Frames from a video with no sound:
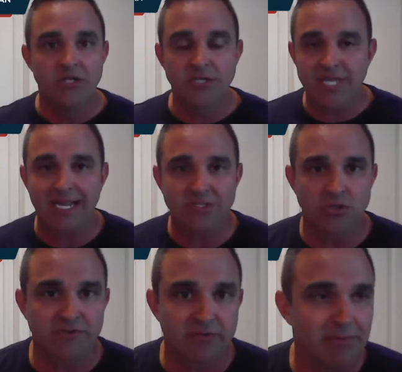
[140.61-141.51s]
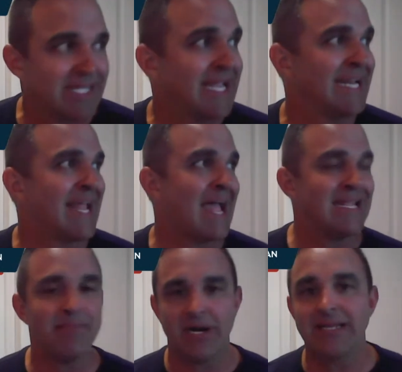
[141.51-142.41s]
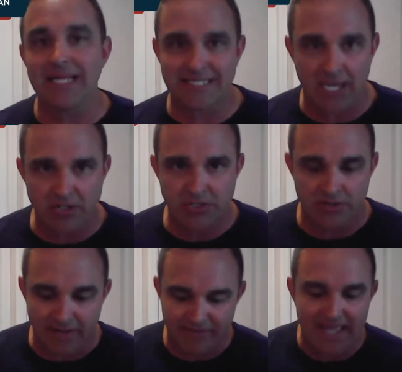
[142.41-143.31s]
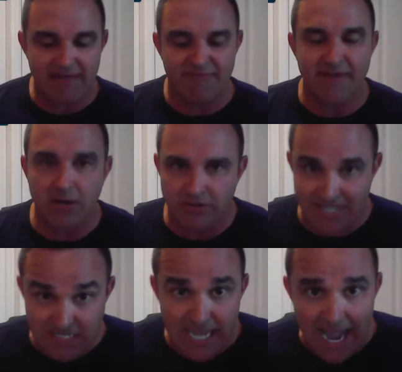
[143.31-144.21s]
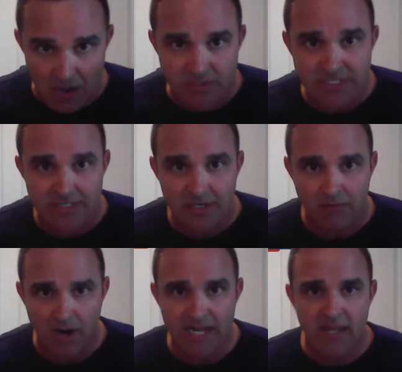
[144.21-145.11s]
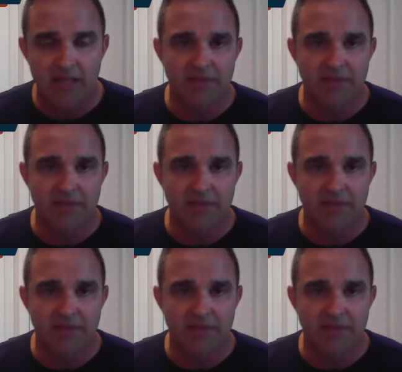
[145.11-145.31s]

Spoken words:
Just like I told you from the beginning, anybody that tells you that they have figured this out, right?